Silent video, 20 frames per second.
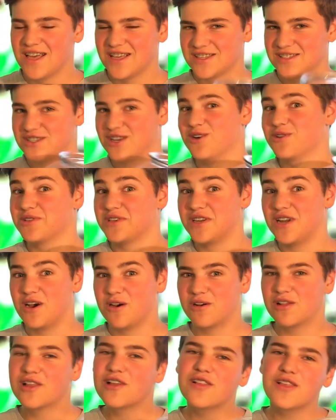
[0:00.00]
So,
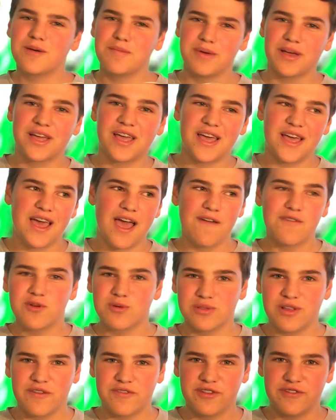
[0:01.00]
clearly a big hit.
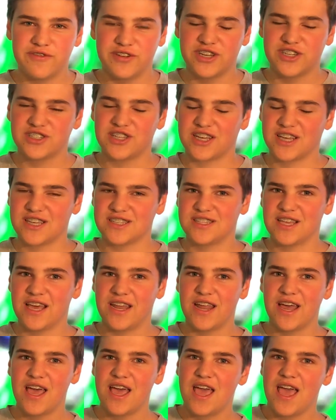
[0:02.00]
Everyone loved the fish, like I
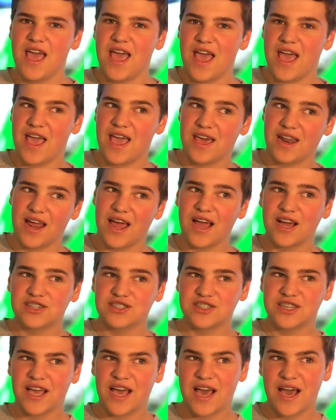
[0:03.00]
said. And I
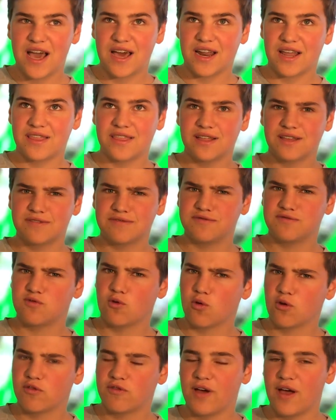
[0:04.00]
actually had, I think,
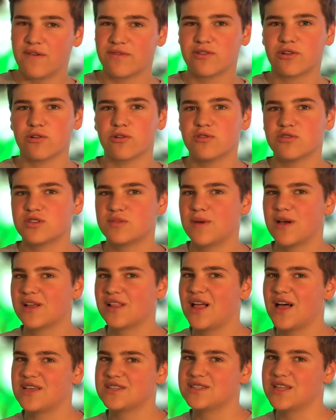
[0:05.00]
4 or 5 girls in my
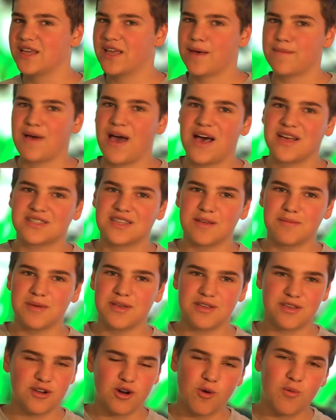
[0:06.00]
class. They kept asking
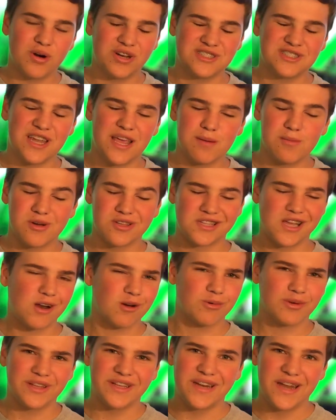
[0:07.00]
me, what its name was. I
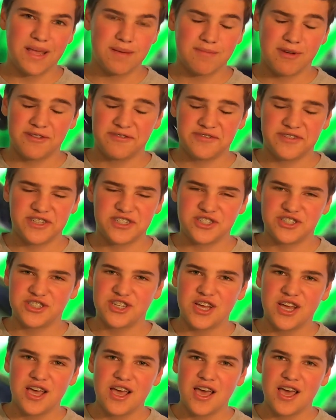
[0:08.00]
don't really name my fish.